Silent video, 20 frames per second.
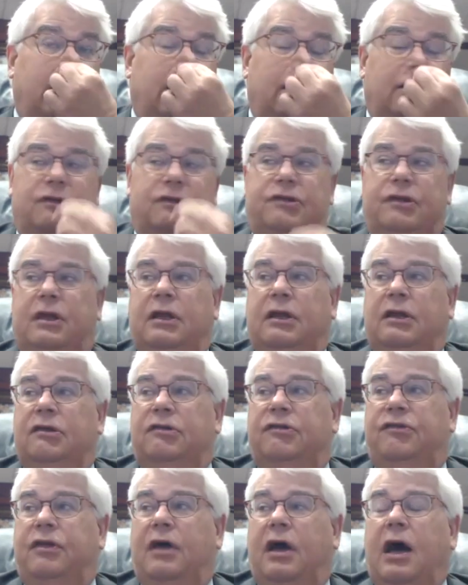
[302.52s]
It
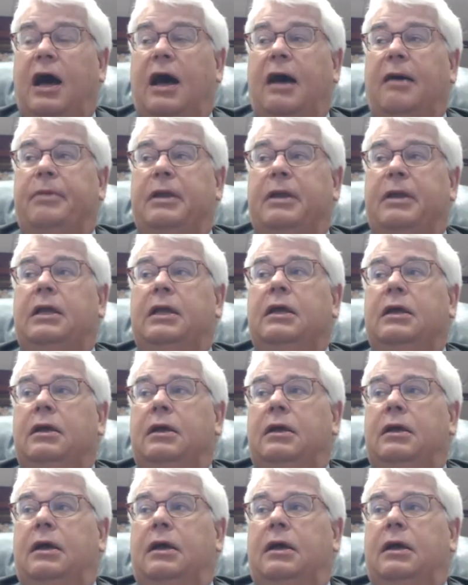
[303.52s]
is the hobby